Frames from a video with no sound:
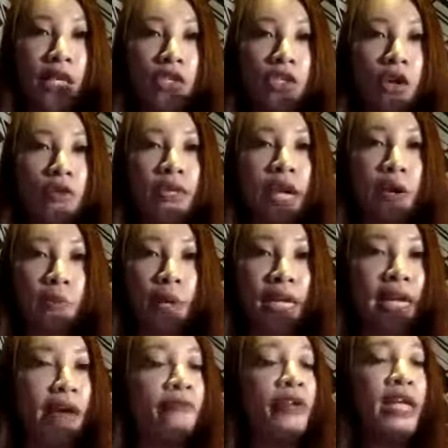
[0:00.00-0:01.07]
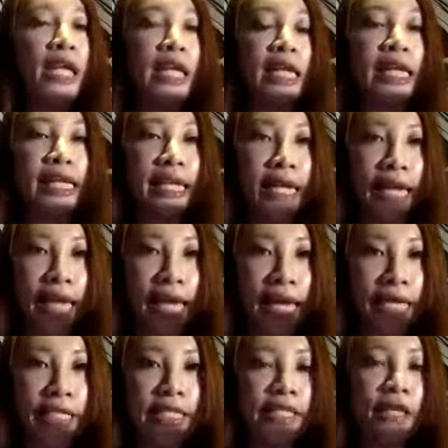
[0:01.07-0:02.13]
so there will be definitely
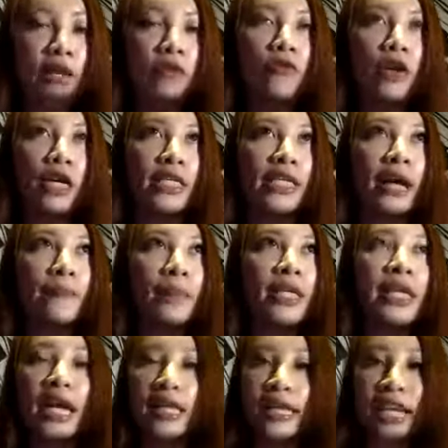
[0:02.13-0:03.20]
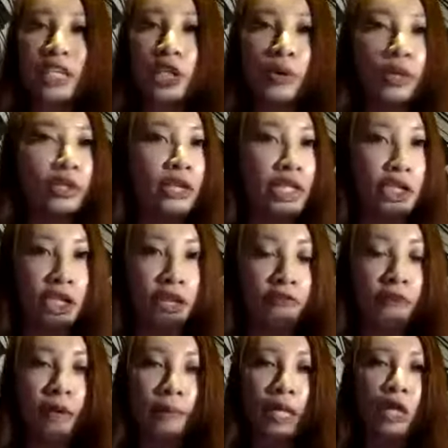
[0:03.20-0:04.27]
delays. For example, there are things you want to achieve.
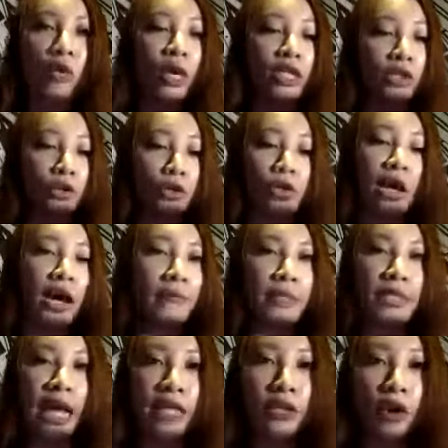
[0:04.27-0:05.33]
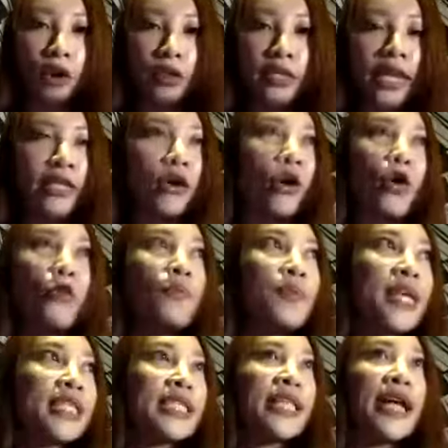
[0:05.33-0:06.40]
Maybe you want to um, start your start your own
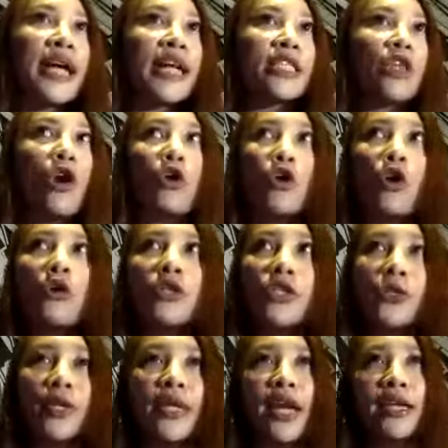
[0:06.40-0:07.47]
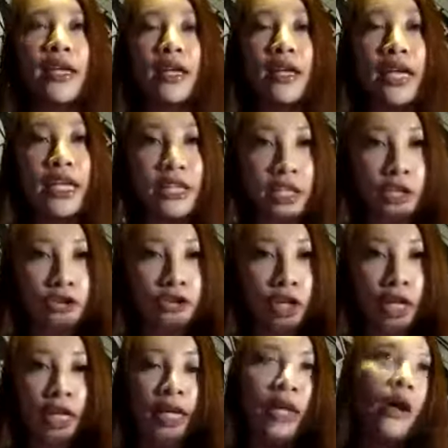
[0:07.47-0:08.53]
business, or go into another
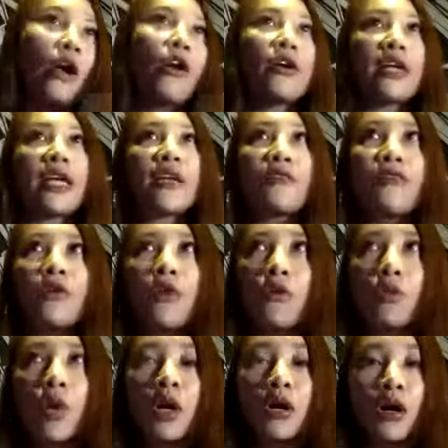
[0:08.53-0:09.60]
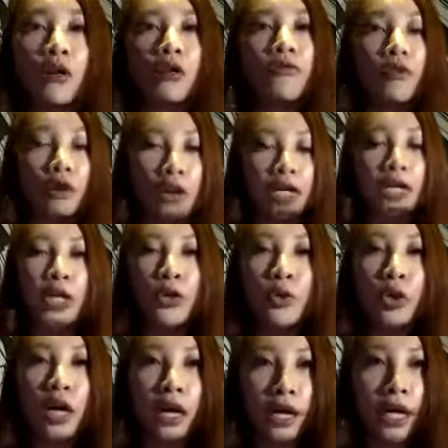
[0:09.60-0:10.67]
industry or another field of work, or look for a new
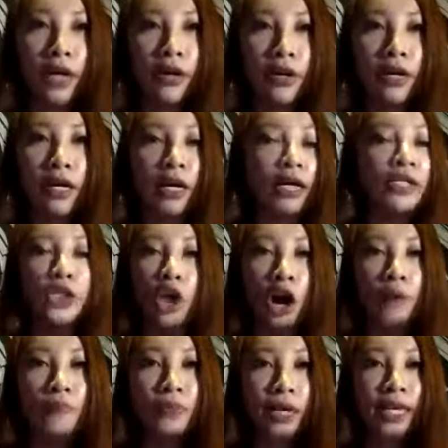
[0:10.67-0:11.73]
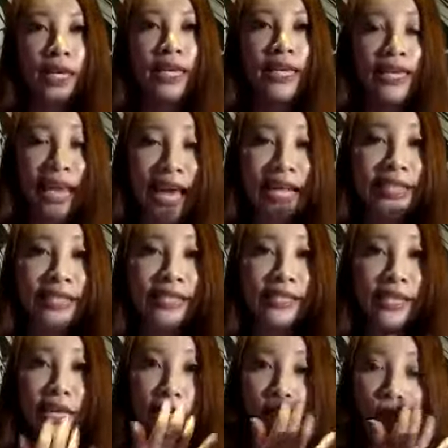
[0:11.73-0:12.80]
uh, uh, job. Yes,
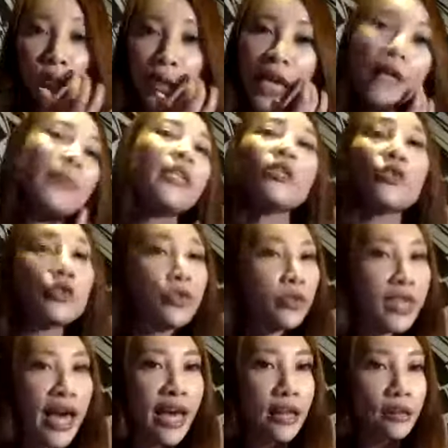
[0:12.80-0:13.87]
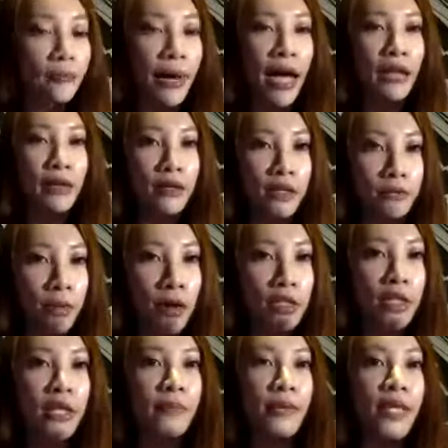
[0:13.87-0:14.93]
you'll be able to do that, but
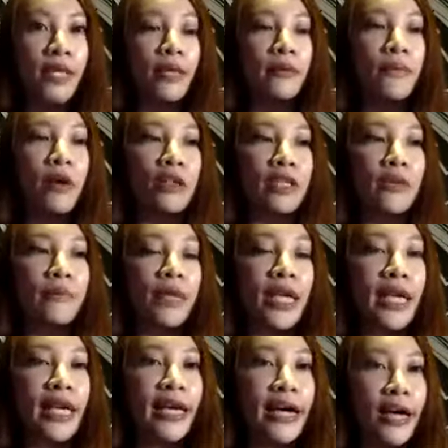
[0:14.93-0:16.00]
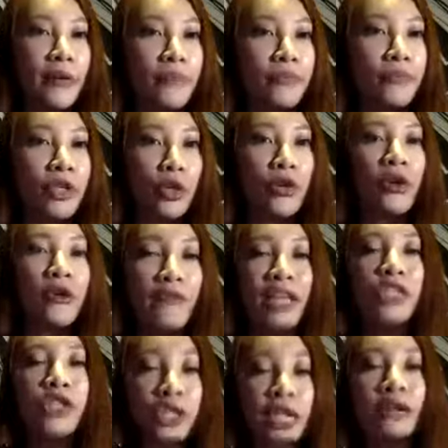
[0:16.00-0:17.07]
possibly possibly um, you'll
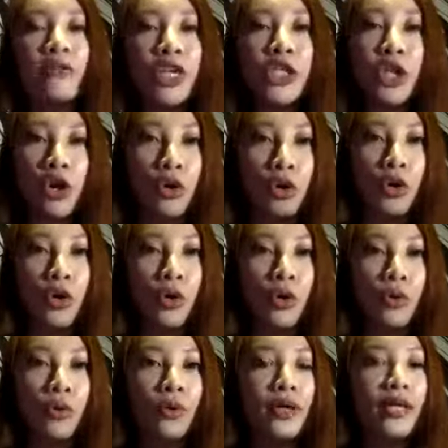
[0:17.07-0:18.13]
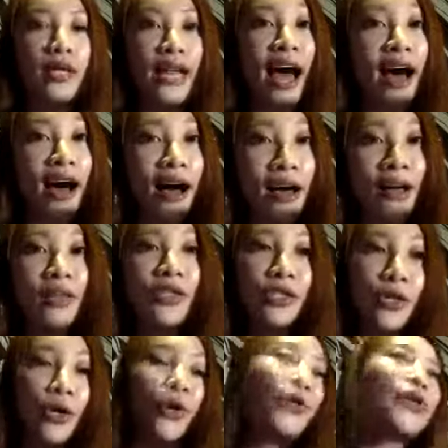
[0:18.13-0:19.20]
eventually reach your goal. La.
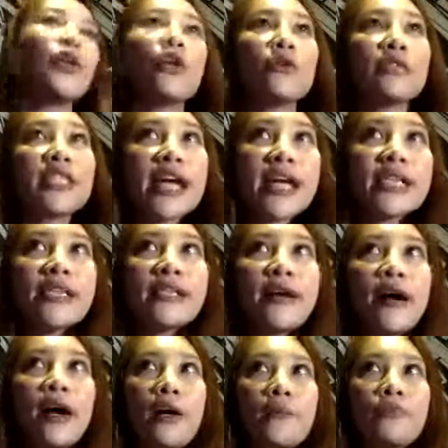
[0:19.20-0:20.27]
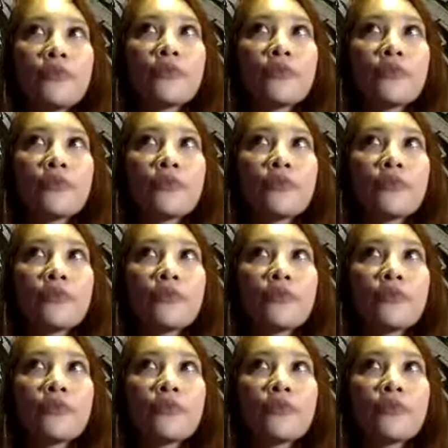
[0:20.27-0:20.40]
So, you know, just um,